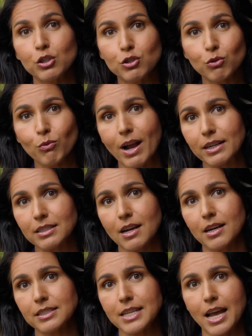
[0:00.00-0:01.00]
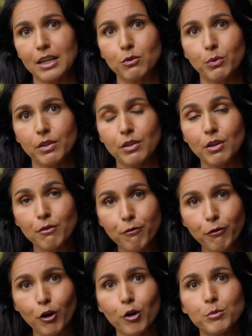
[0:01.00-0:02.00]
direct contact with
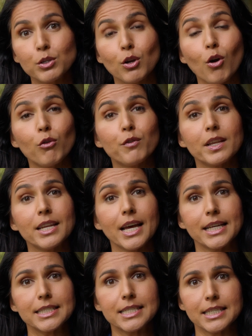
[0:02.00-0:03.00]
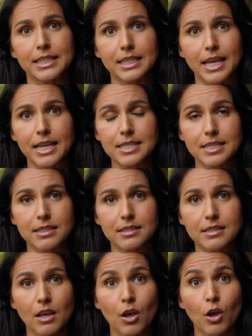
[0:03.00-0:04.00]
confirmed COVID-19
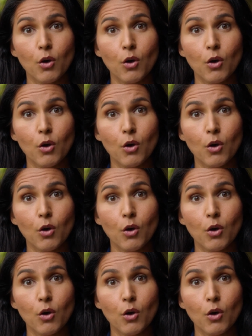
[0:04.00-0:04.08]
cases,